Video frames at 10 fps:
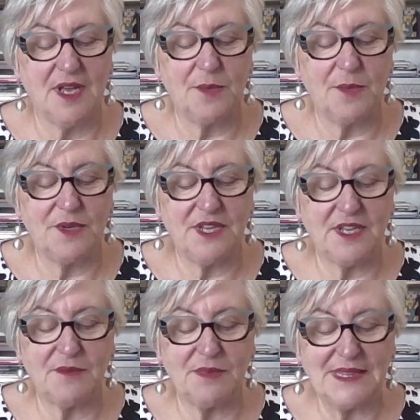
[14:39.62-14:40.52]
but he
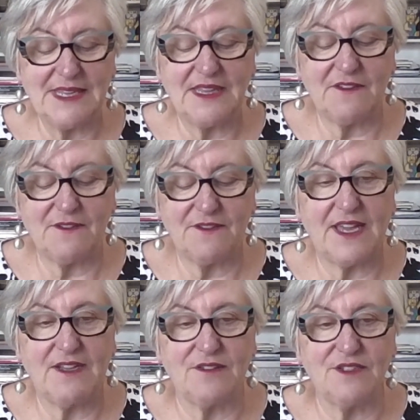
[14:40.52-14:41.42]
completely
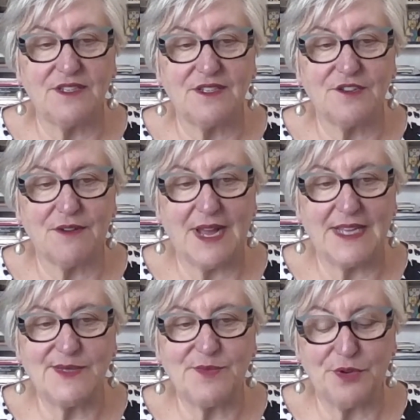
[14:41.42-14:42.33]
failed to
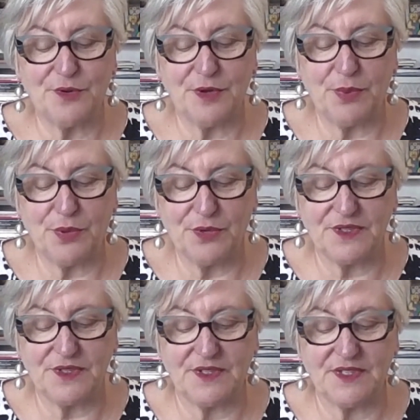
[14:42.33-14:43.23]
grasp her
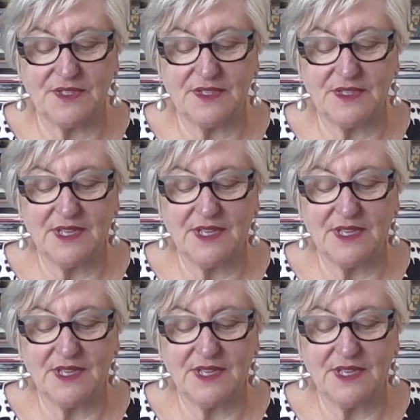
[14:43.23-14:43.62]
importance.